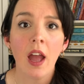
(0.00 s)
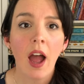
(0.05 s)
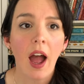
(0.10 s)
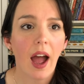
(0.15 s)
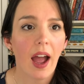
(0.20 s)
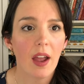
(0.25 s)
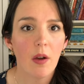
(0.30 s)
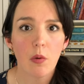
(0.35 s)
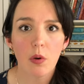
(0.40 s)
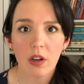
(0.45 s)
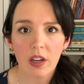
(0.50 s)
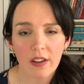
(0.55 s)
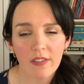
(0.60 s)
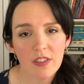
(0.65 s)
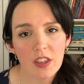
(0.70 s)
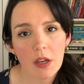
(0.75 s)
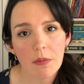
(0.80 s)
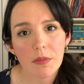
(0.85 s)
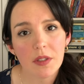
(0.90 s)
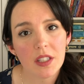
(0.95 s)
I will give
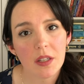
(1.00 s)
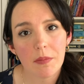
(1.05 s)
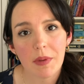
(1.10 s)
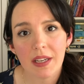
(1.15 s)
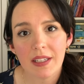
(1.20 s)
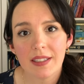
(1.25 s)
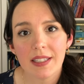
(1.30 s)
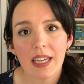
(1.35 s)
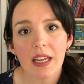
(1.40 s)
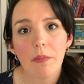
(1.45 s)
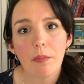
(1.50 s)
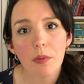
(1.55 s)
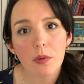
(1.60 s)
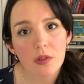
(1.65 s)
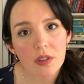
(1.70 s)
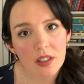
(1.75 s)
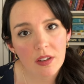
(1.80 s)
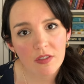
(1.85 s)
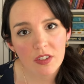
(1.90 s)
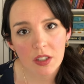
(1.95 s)
them some
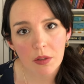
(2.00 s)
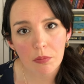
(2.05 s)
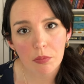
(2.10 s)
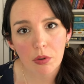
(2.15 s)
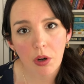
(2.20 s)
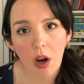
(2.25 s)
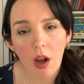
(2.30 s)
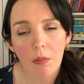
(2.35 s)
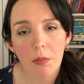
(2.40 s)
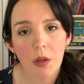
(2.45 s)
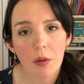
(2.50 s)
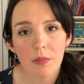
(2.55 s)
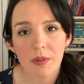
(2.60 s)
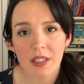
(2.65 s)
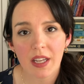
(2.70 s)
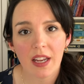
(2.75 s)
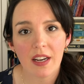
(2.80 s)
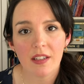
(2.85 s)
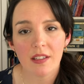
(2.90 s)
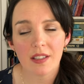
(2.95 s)
examples of some problems,
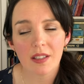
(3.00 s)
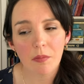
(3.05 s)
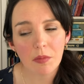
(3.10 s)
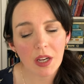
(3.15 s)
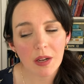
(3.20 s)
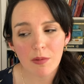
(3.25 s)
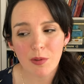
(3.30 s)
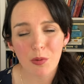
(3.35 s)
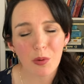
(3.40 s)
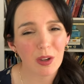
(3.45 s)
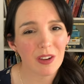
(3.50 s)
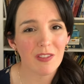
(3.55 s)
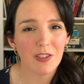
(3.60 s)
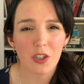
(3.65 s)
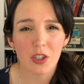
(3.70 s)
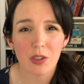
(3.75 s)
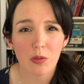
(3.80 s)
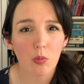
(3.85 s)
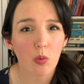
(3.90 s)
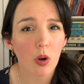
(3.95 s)
and sometimes we'll even
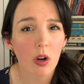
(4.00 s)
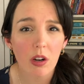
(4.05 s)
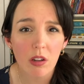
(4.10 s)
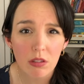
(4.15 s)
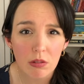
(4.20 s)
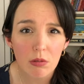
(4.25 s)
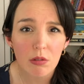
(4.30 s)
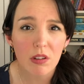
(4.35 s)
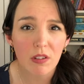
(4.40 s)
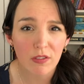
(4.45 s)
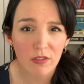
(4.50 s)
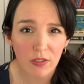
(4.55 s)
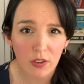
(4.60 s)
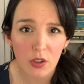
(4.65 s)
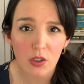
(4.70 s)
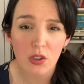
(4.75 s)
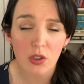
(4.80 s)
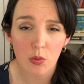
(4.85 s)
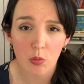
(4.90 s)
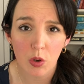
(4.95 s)
just work through the
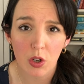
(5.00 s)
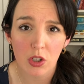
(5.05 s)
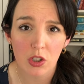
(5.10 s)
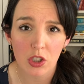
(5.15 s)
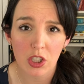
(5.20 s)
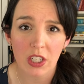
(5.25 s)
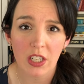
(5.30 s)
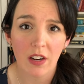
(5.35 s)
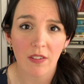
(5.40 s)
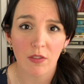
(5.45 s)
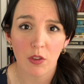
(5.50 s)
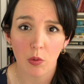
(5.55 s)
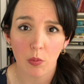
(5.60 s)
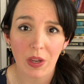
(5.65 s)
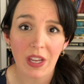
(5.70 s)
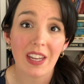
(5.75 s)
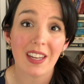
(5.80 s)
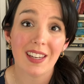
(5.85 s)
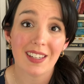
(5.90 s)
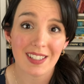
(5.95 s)
first worksheet of the
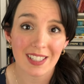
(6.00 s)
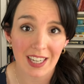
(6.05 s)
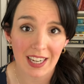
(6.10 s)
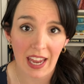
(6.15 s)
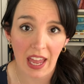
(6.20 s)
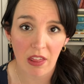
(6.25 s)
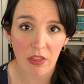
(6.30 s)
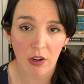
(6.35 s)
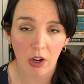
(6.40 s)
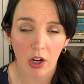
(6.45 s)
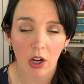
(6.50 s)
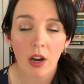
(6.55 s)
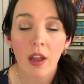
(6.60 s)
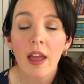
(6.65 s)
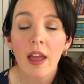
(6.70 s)
week together.